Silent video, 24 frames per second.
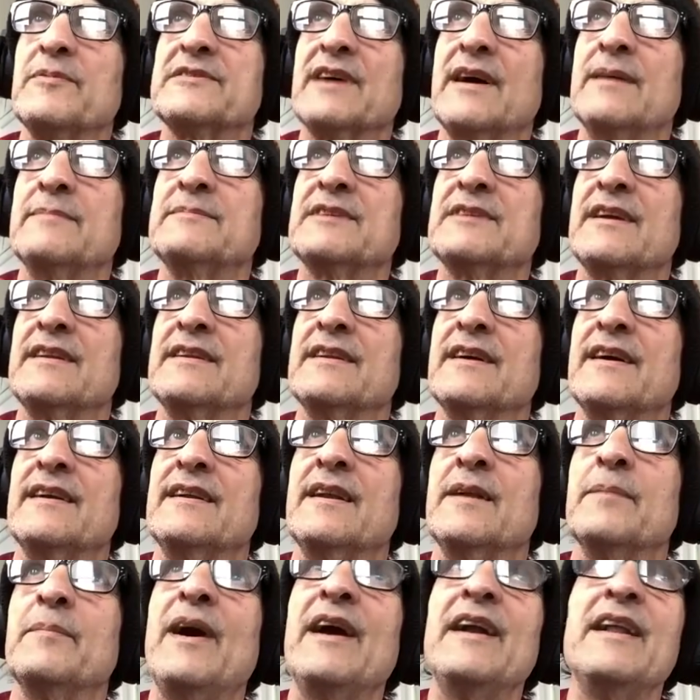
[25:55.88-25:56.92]
times that night.
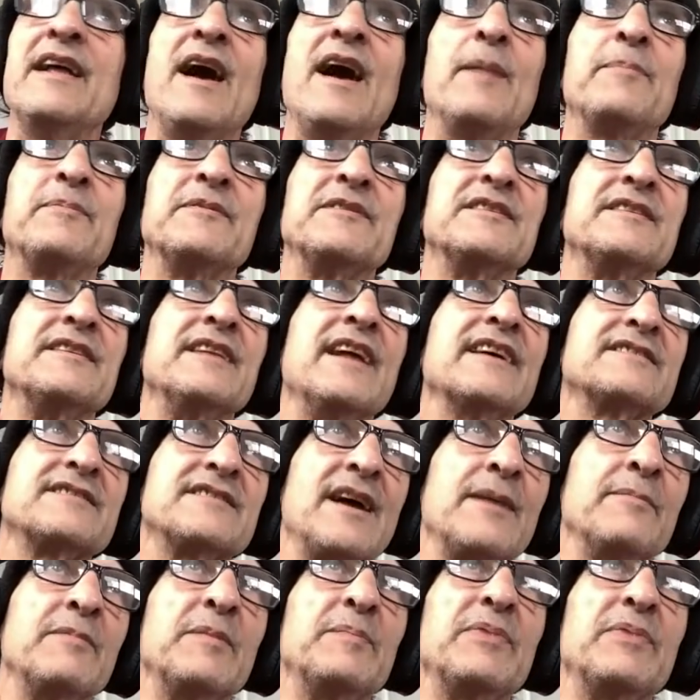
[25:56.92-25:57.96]
And it might have happened next
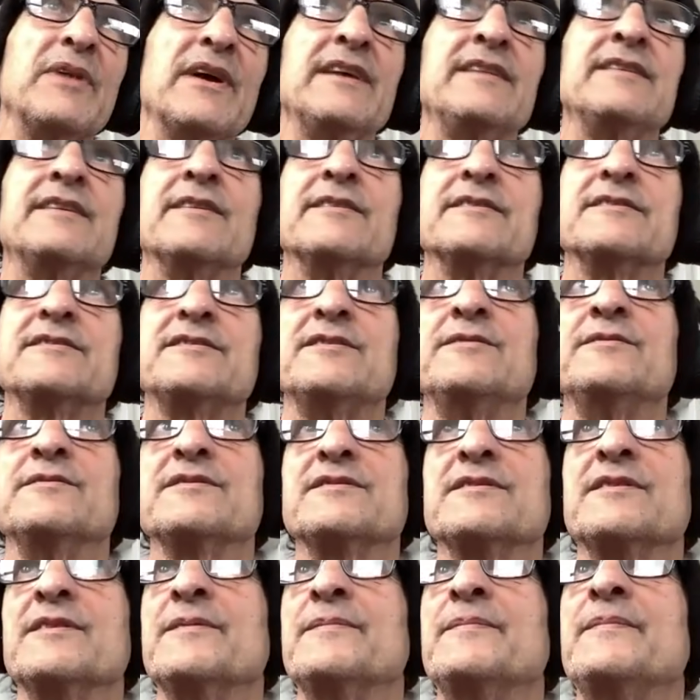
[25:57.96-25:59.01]
time we played there too.
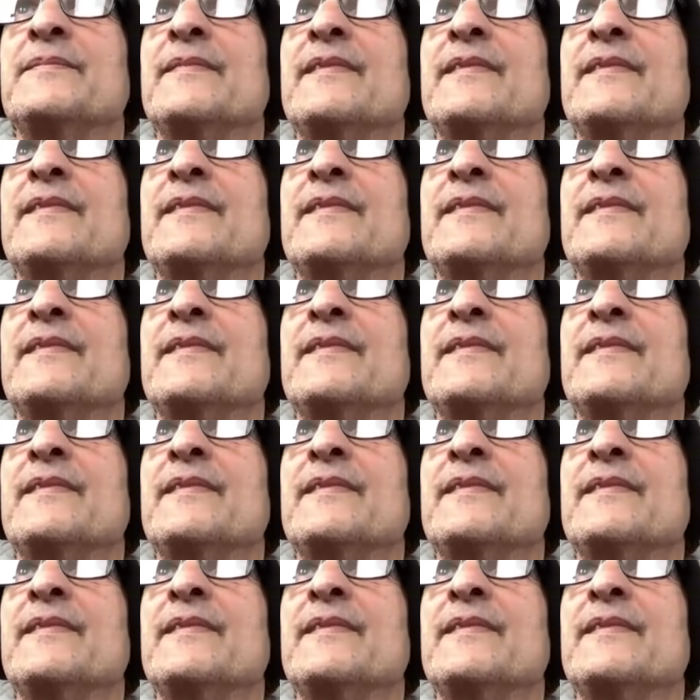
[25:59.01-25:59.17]
So